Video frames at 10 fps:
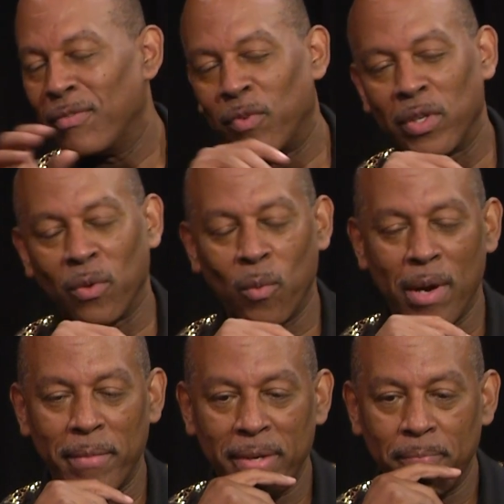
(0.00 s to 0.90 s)
for the Good.
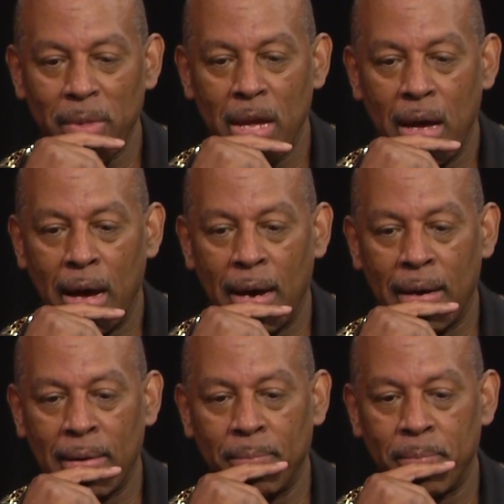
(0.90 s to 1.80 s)
women. Mm-hmm.
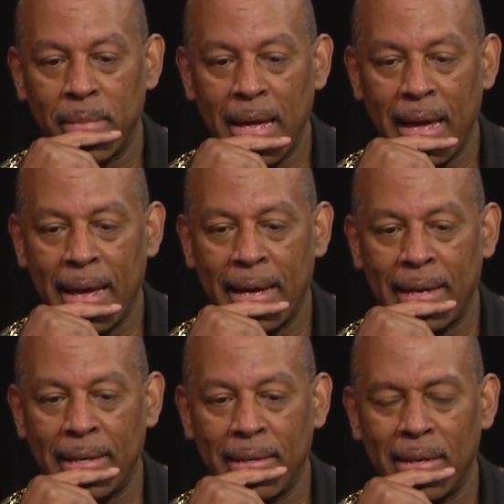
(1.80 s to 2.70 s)
Um,
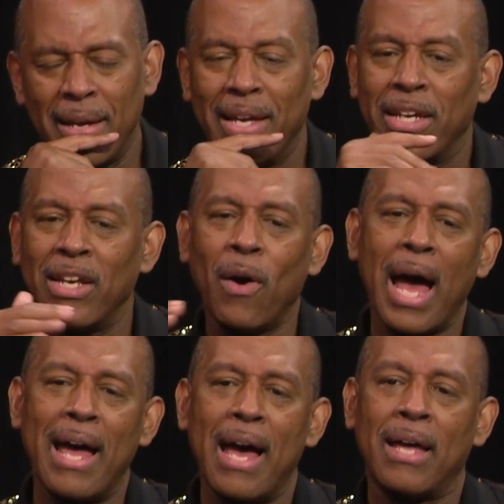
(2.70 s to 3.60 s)
and you know,
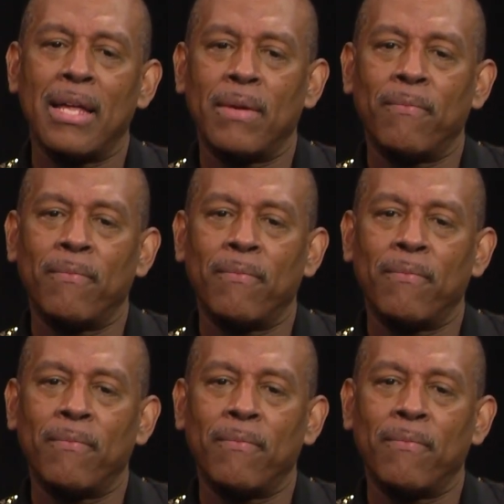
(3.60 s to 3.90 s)
I, I,